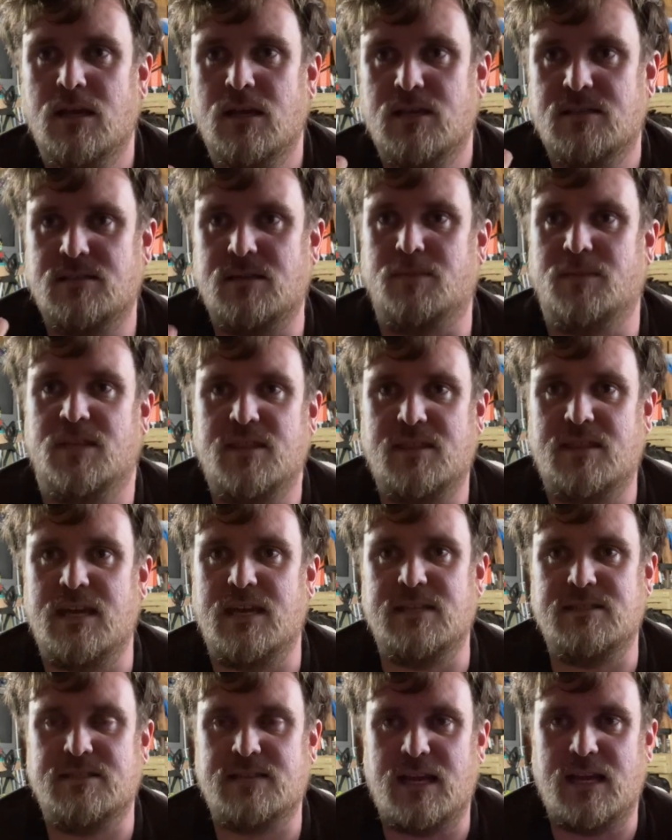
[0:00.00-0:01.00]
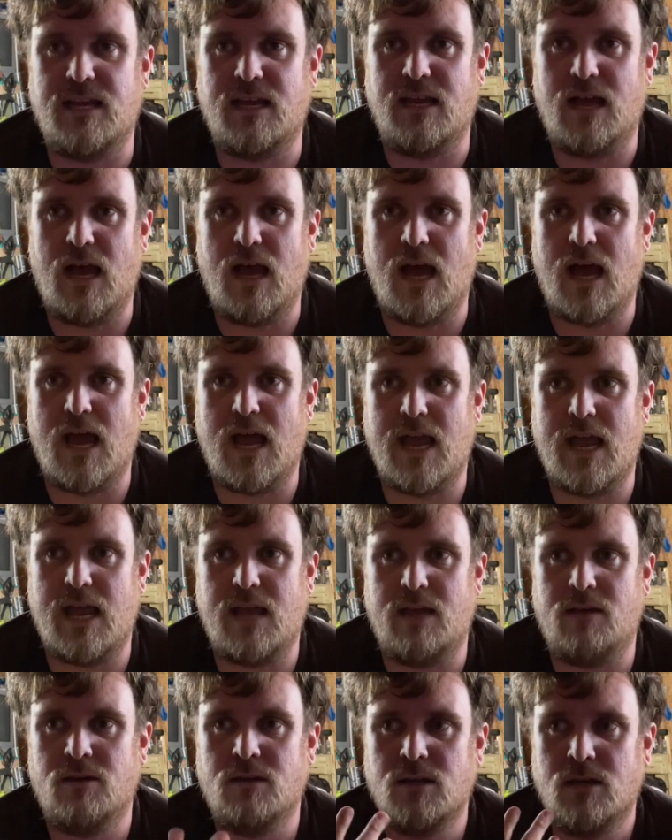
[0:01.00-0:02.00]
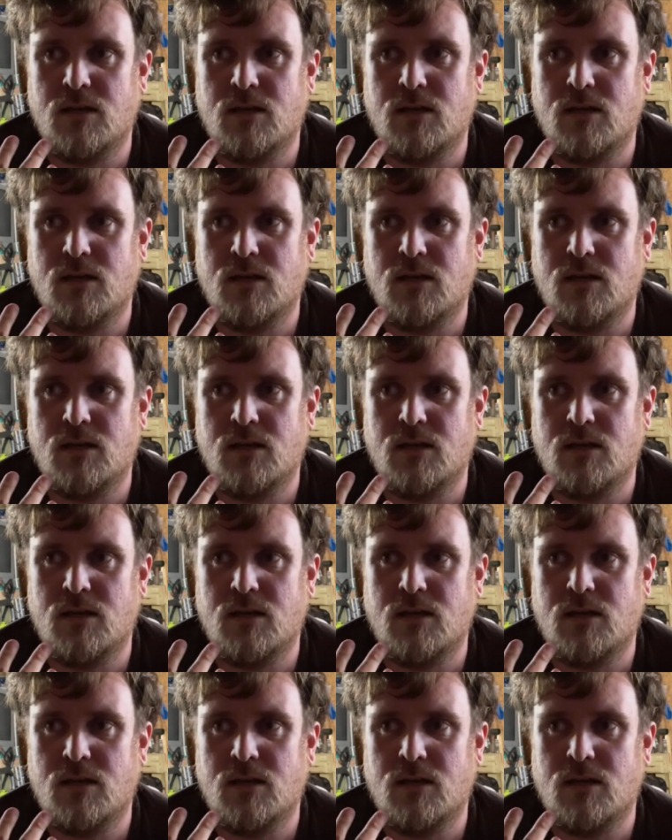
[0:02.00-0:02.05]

some of the things that I